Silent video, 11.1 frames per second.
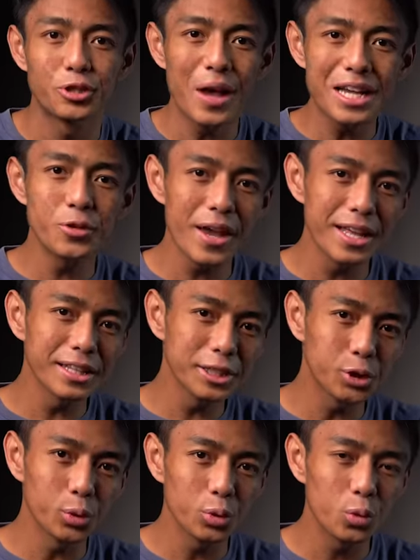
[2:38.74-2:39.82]
So as we end the
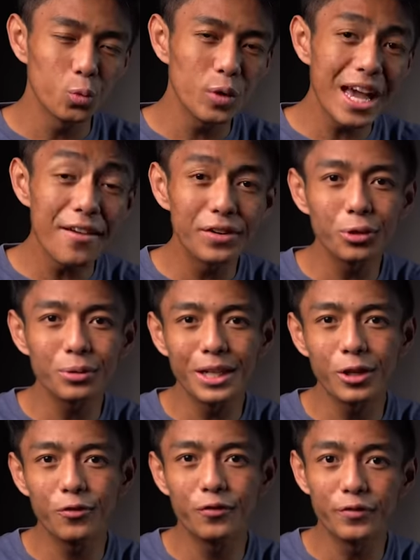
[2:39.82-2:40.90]
shoot, we have a total
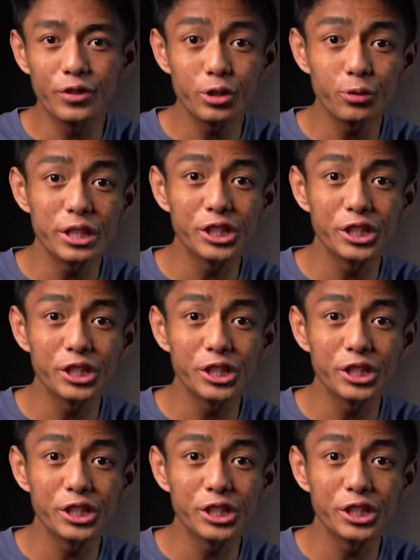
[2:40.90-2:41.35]
of fifty-three